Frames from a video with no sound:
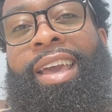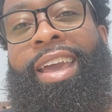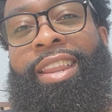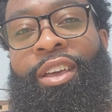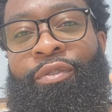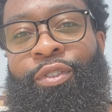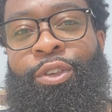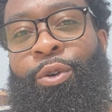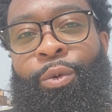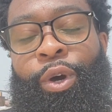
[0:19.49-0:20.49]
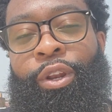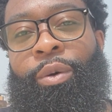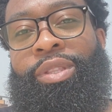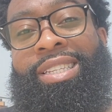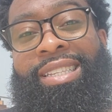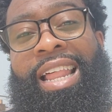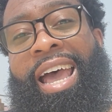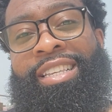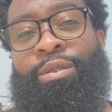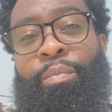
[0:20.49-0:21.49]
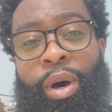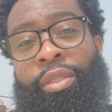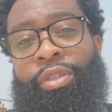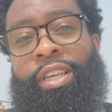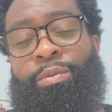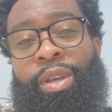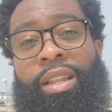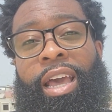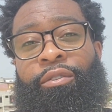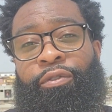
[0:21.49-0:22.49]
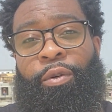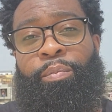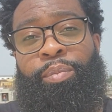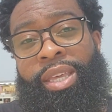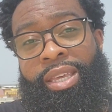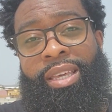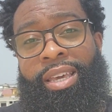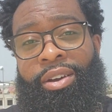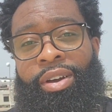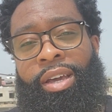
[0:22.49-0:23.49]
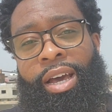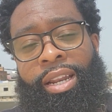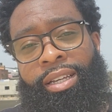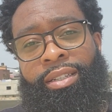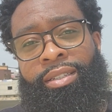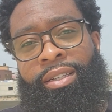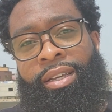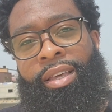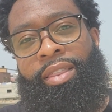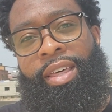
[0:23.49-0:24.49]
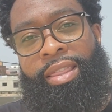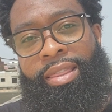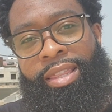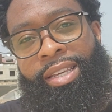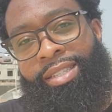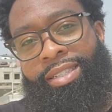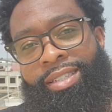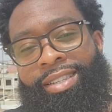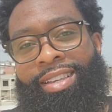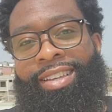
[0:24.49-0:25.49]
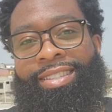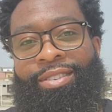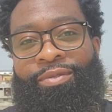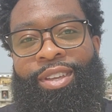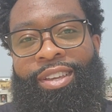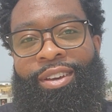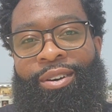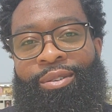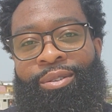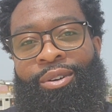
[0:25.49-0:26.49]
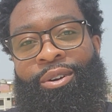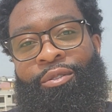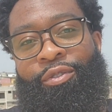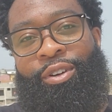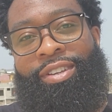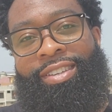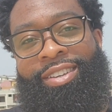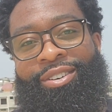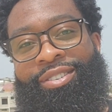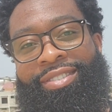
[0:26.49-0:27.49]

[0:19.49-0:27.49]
And if you want to know what this last month has been like for me here in Ghana, then this is the video for you.